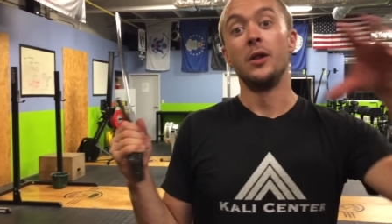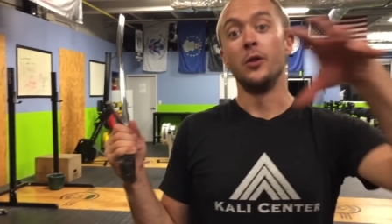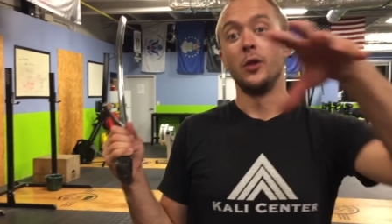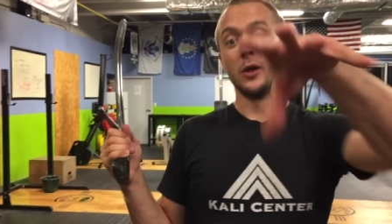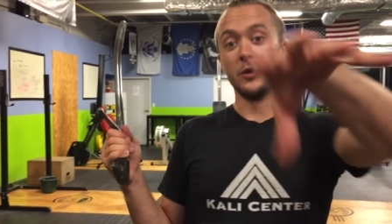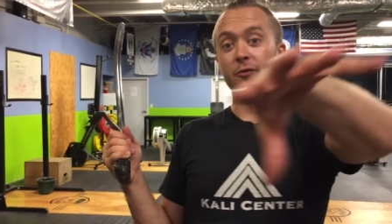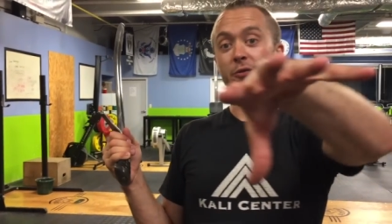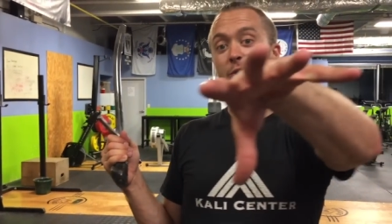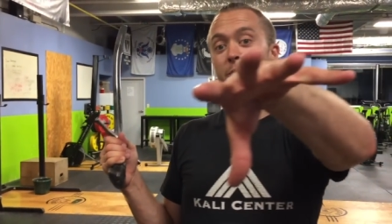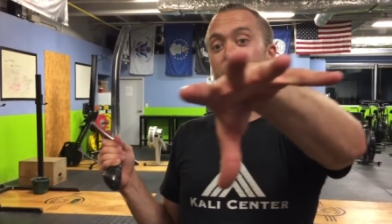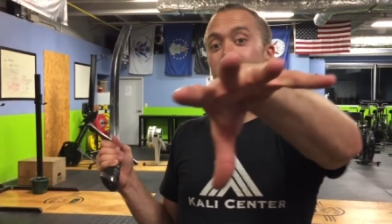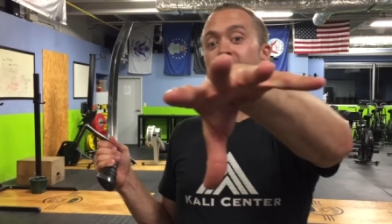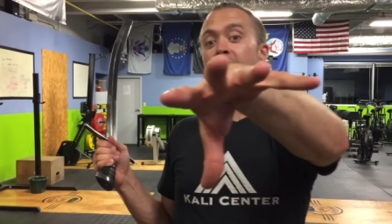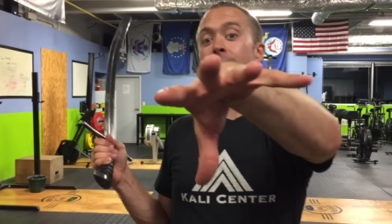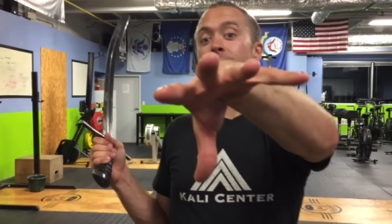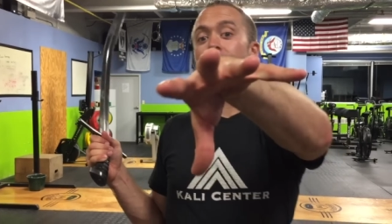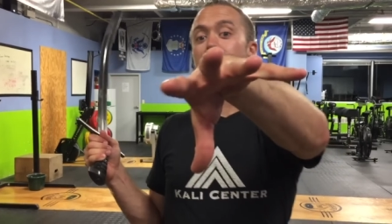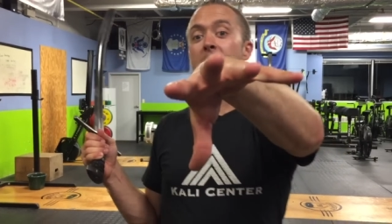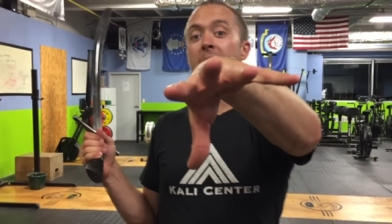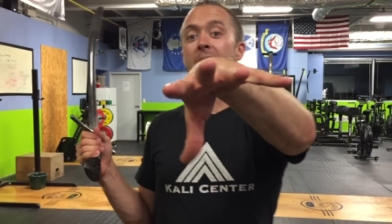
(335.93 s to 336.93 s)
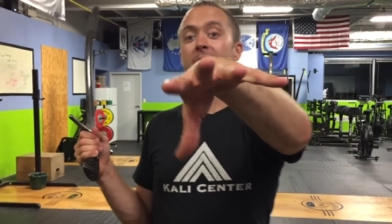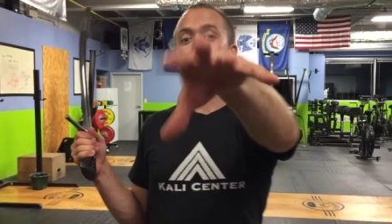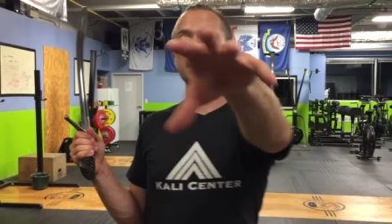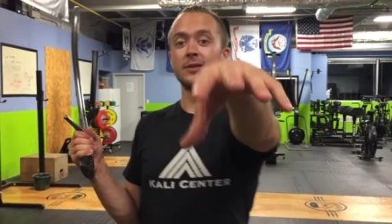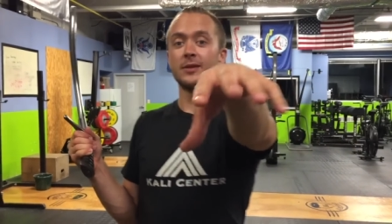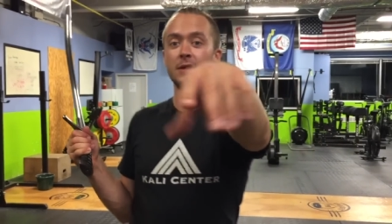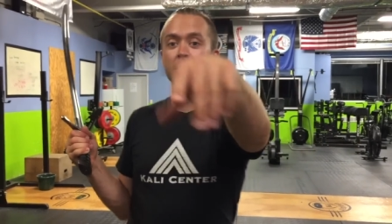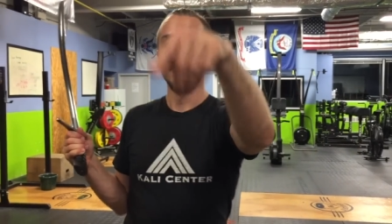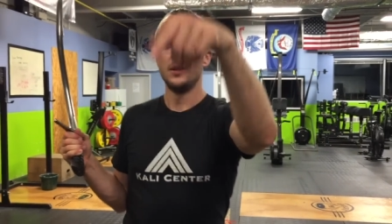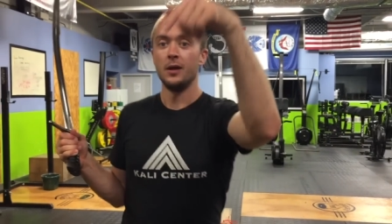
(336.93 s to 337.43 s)
Looking for tatami
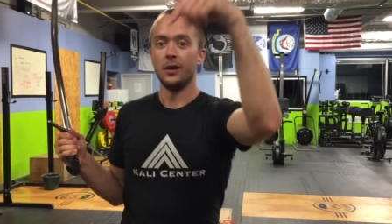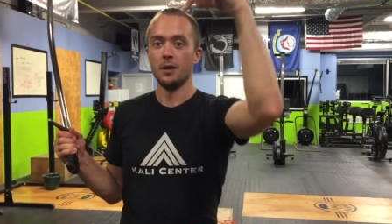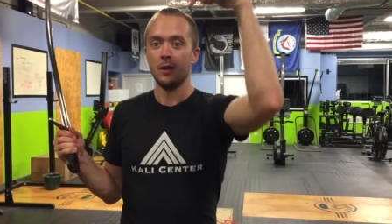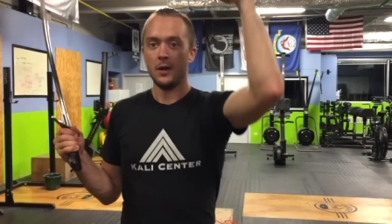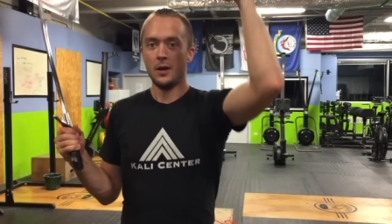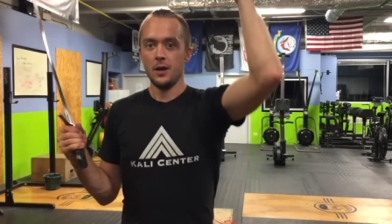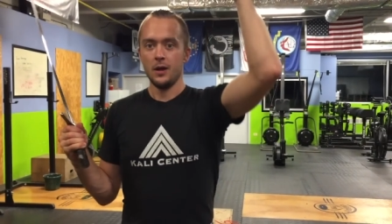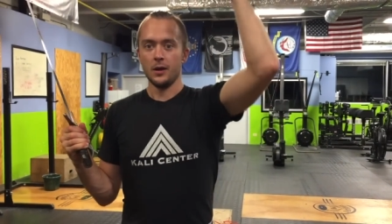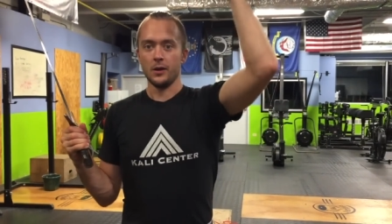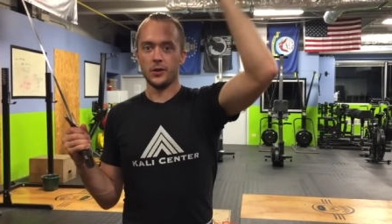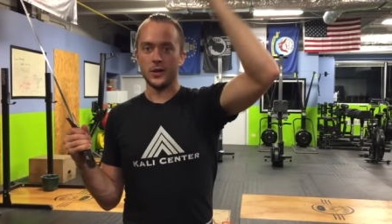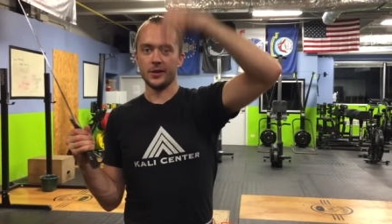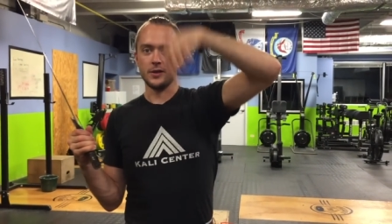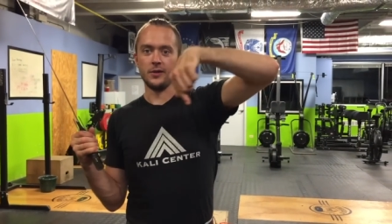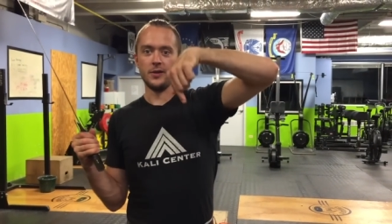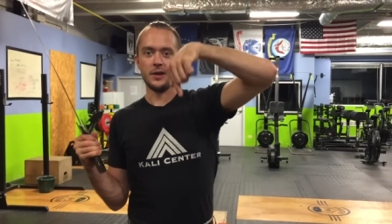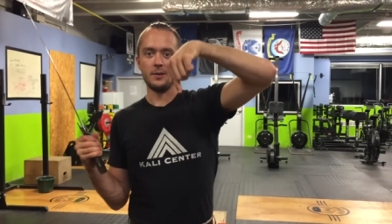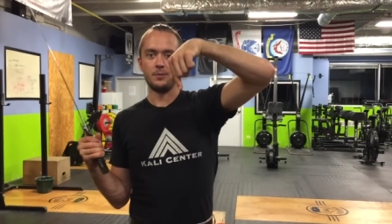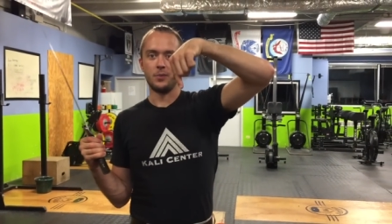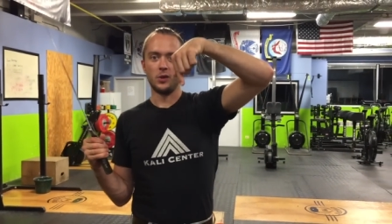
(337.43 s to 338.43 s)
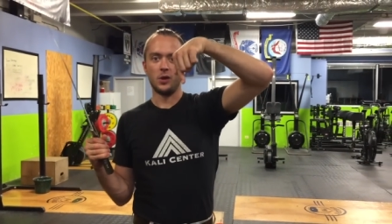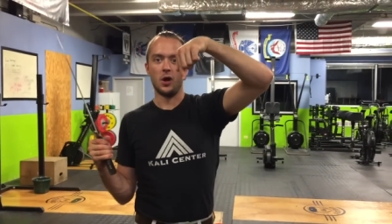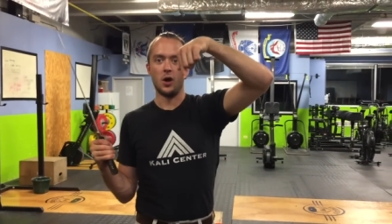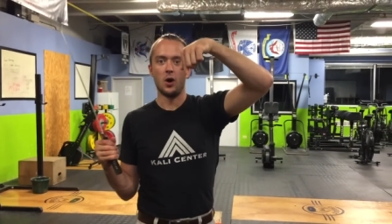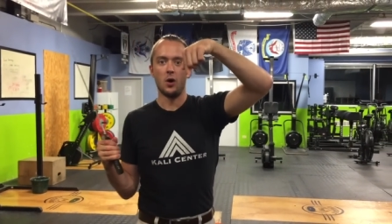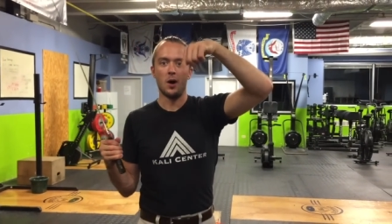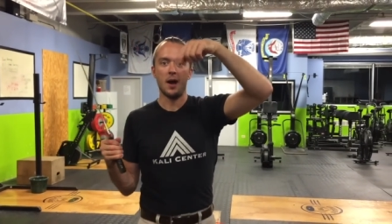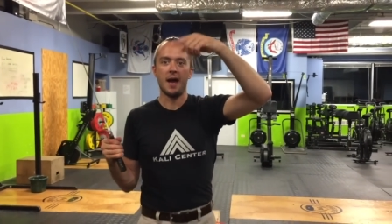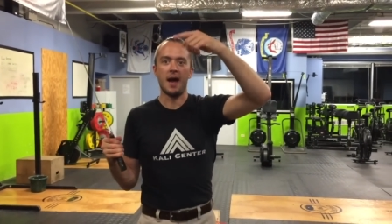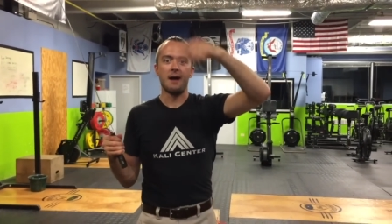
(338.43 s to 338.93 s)
mats, click the link
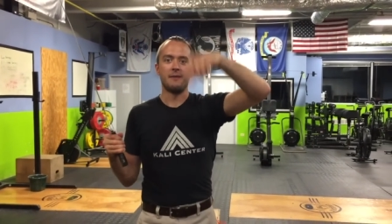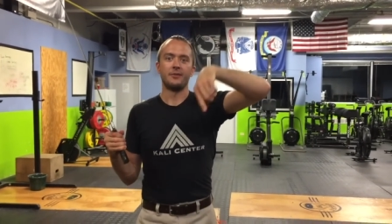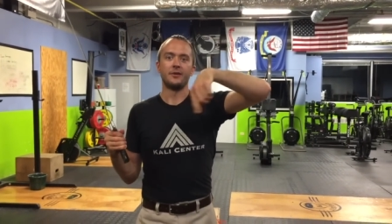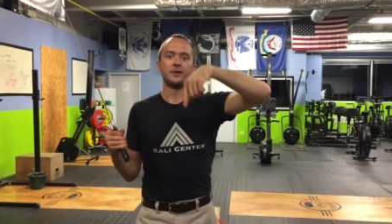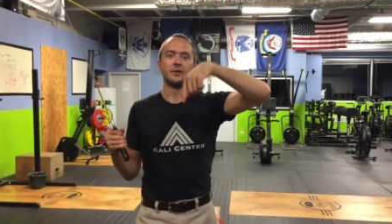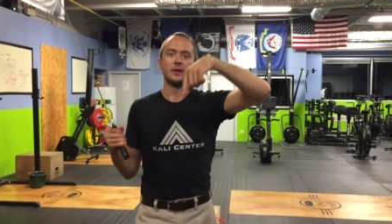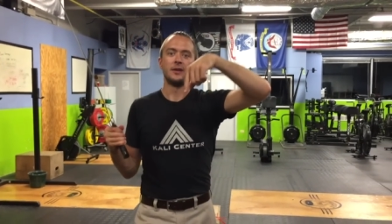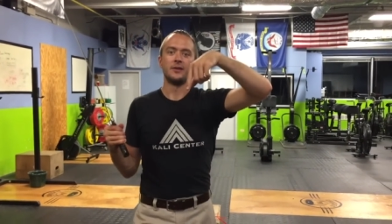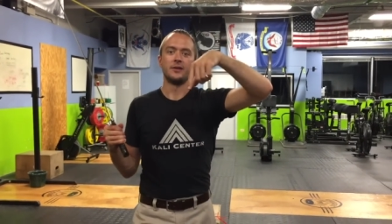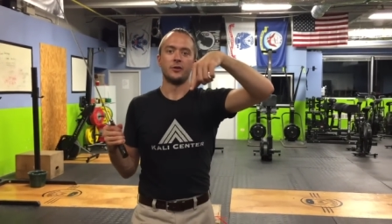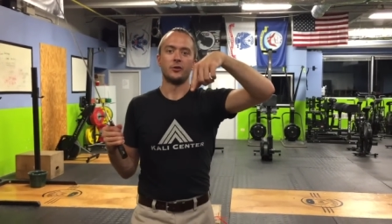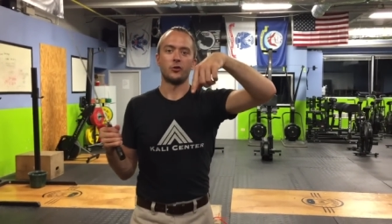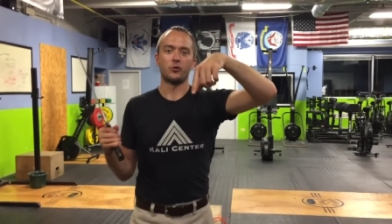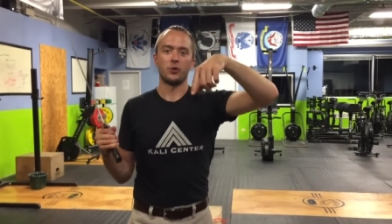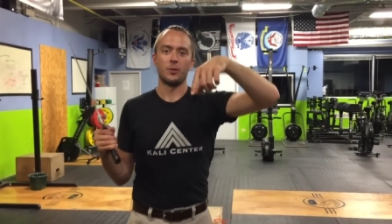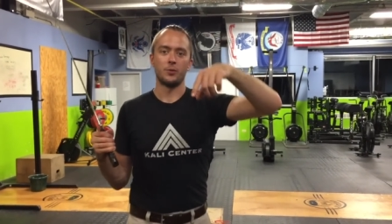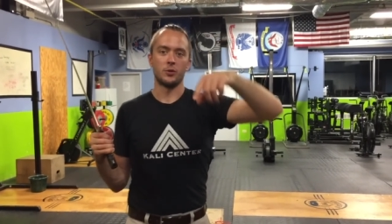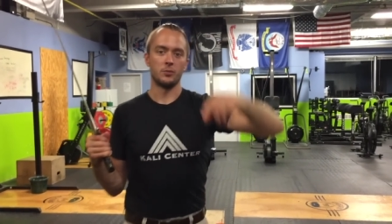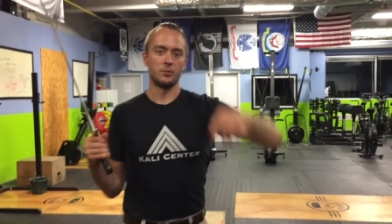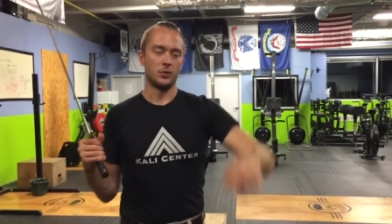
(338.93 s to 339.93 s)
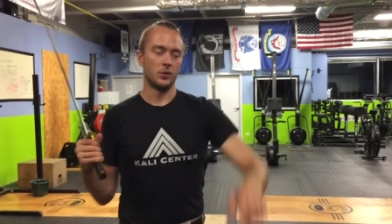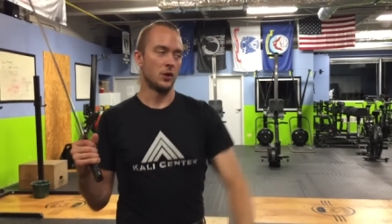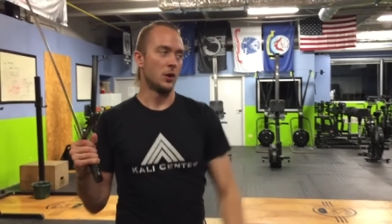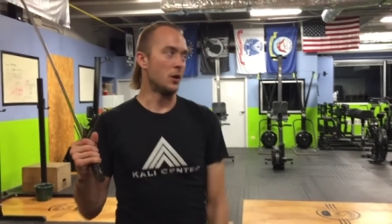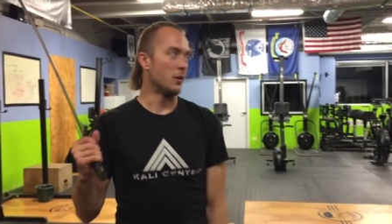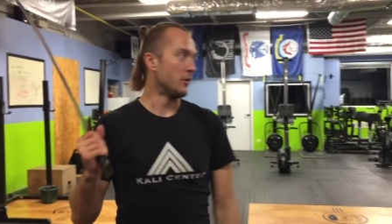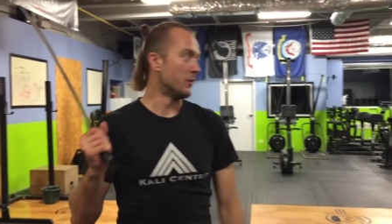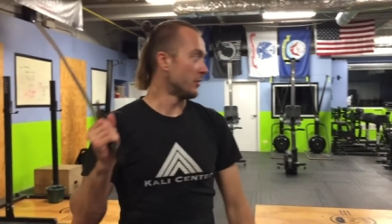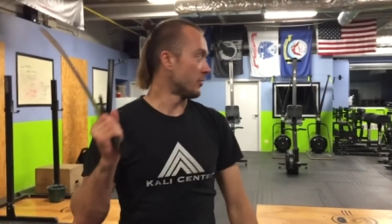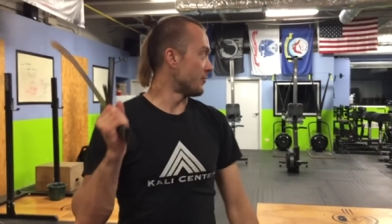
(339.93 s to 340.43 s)
below. I have it in the description
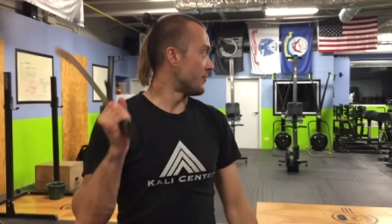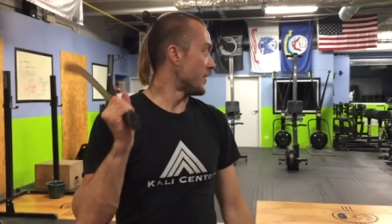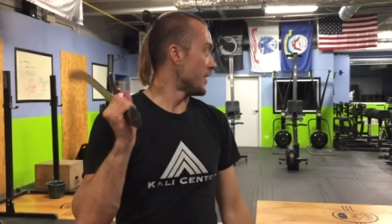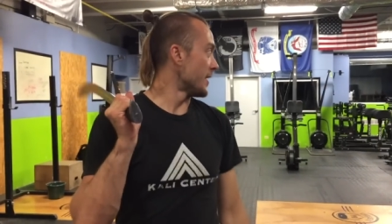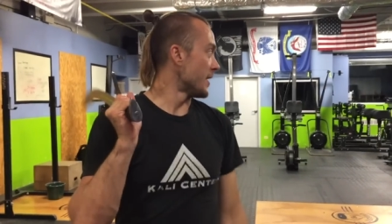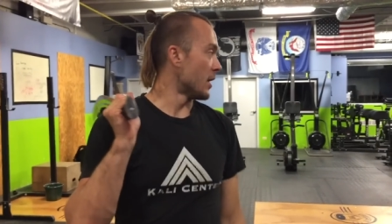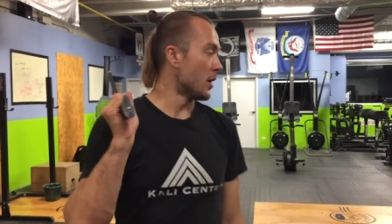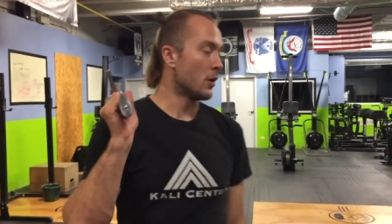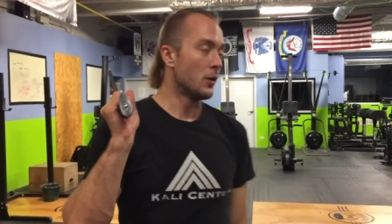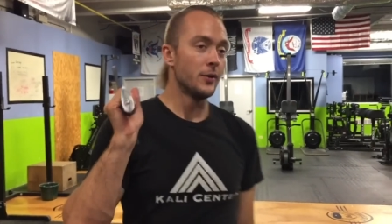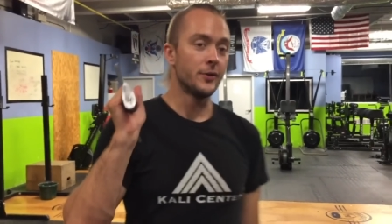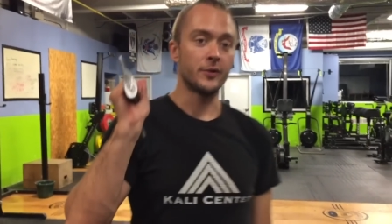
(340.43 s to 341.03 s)
below this video.